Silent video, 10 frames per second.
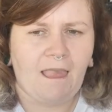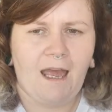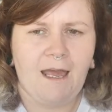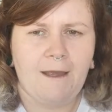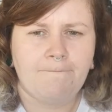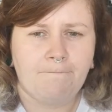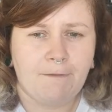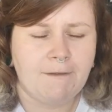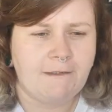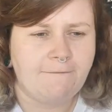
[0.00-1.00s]

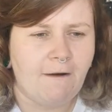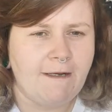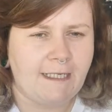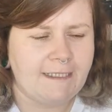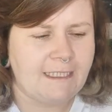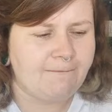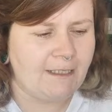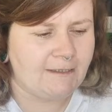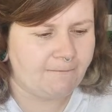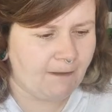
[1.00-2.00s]
But it was a very nice
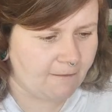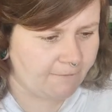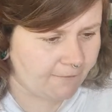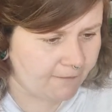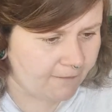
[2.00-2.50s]
spice bath.